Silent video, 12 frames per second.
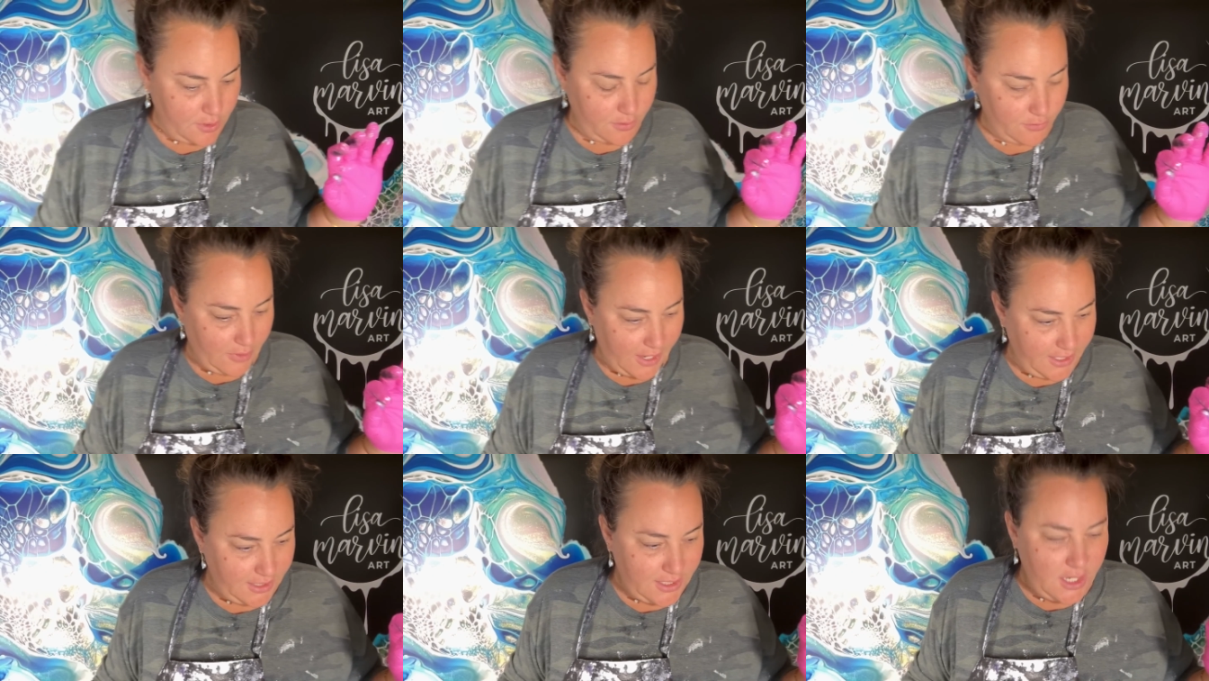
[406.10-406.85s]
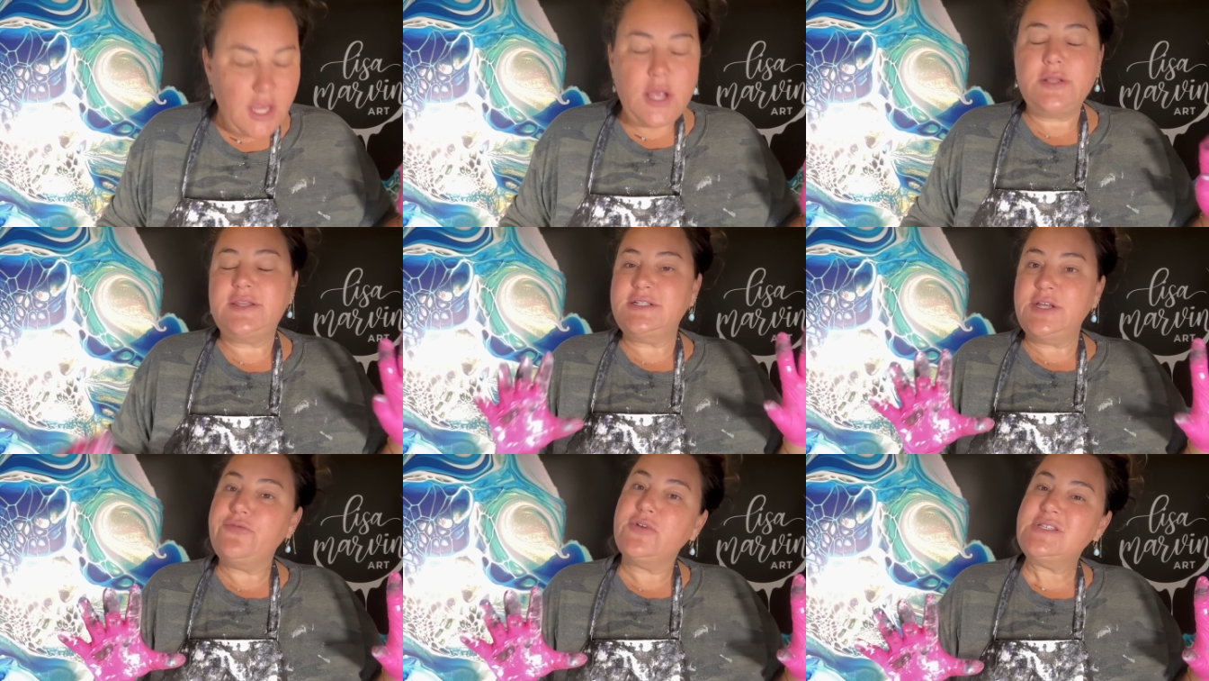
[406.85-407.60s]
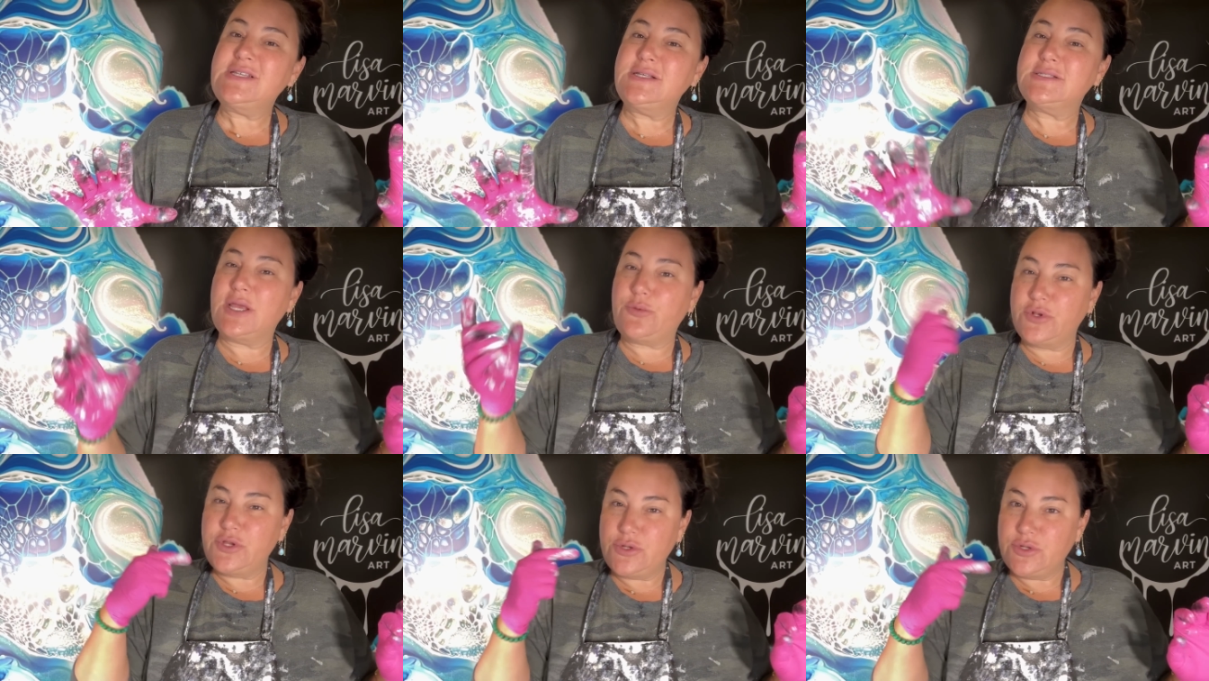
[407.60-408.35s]
right? The difference is, like,
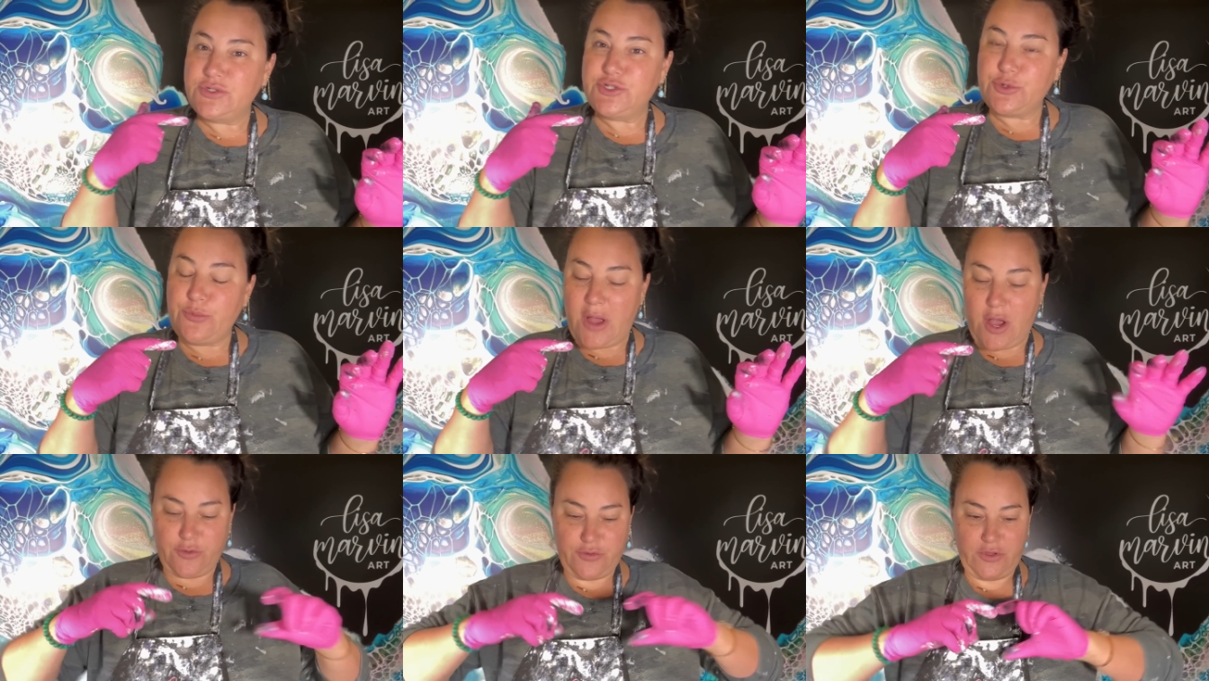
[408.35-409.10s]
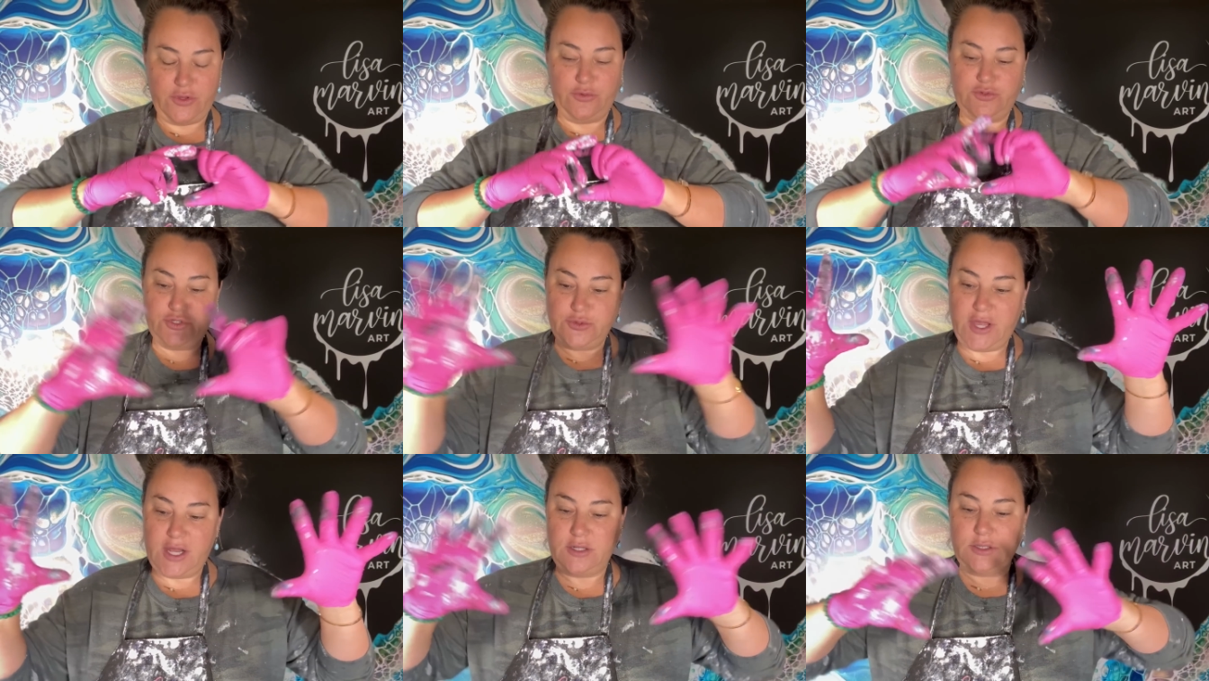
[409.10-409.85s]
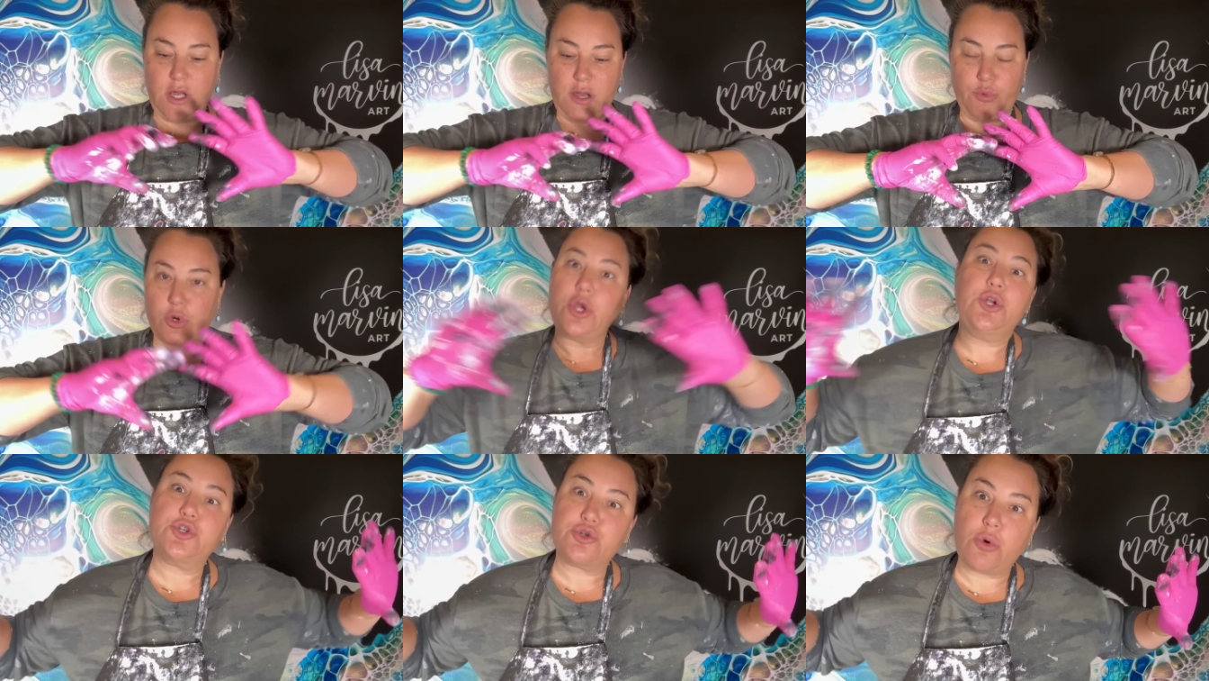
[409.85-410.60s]
when you use your mouth, you do get a lot more
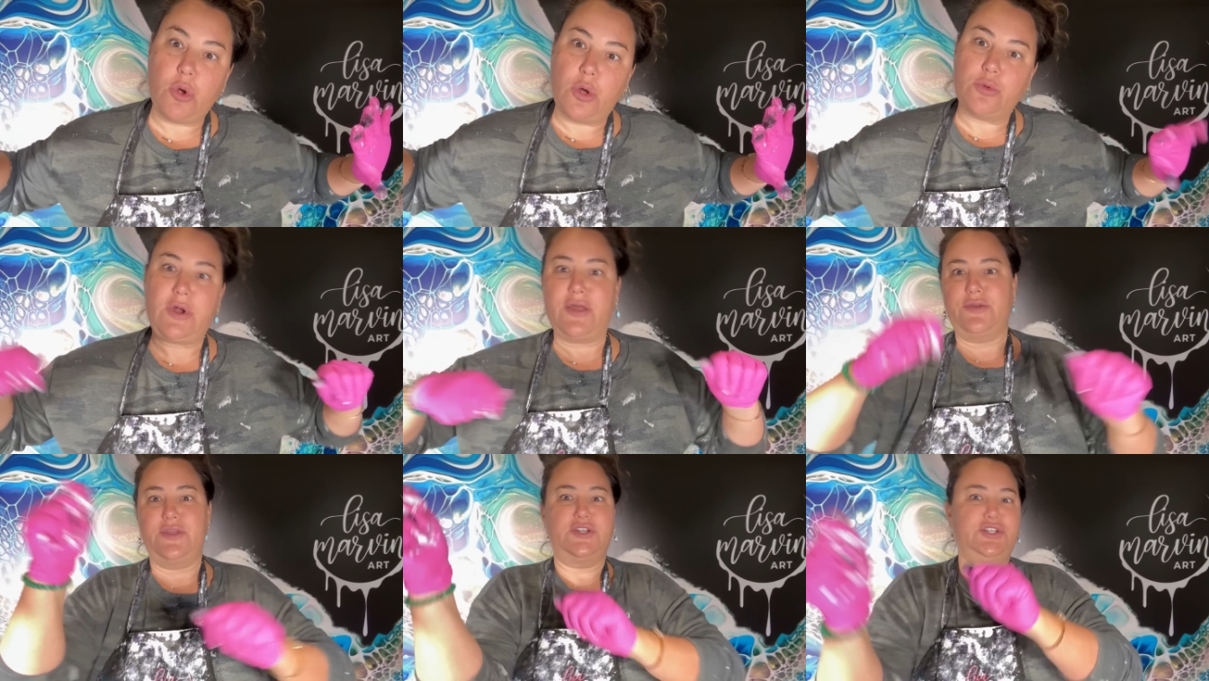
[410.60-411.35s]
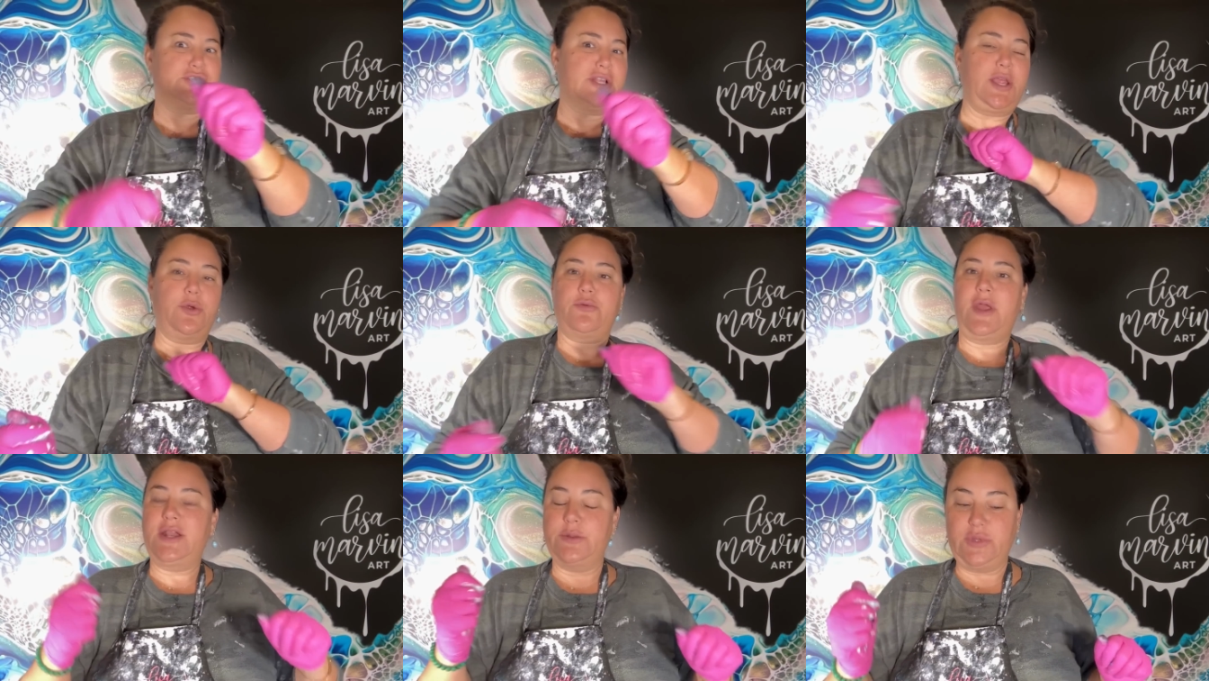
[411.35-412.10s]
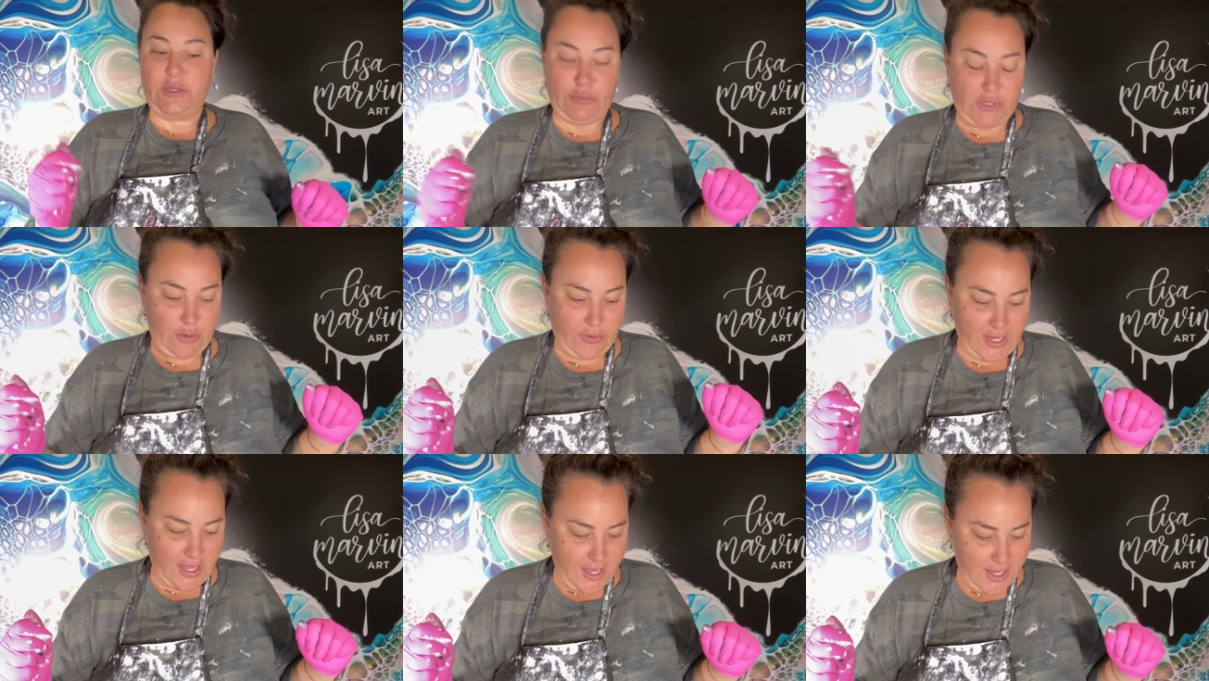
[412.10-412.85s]
control rather than just like randomly
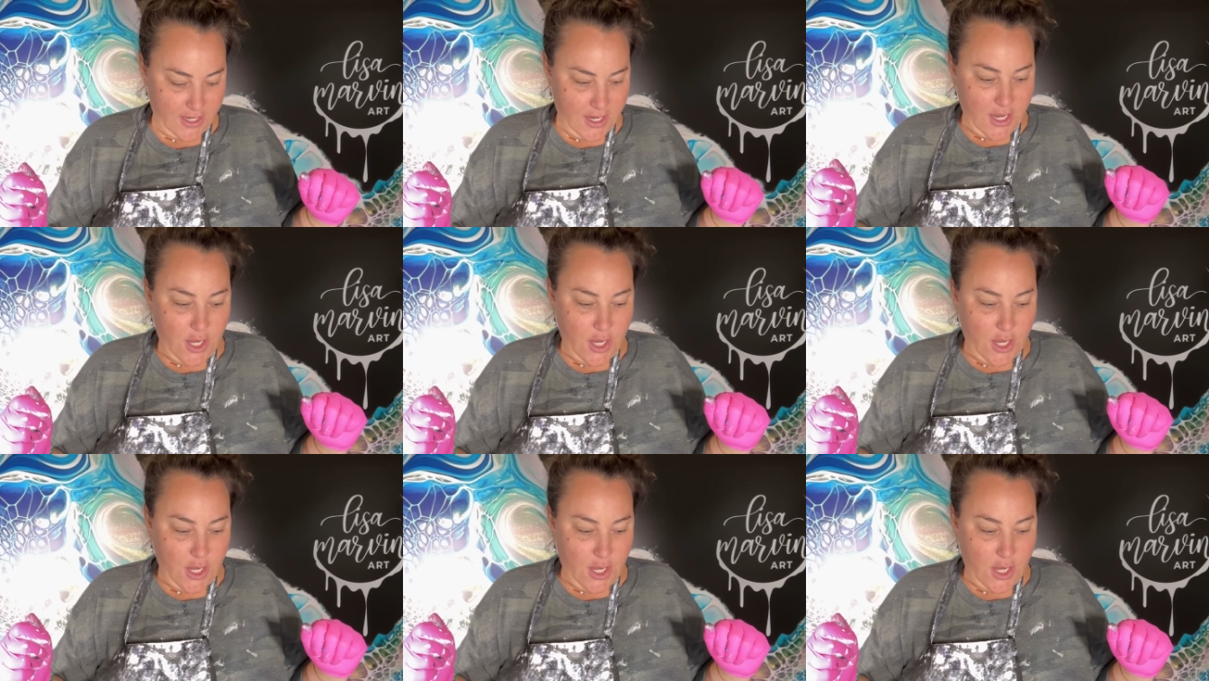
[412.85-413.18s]
blowing it,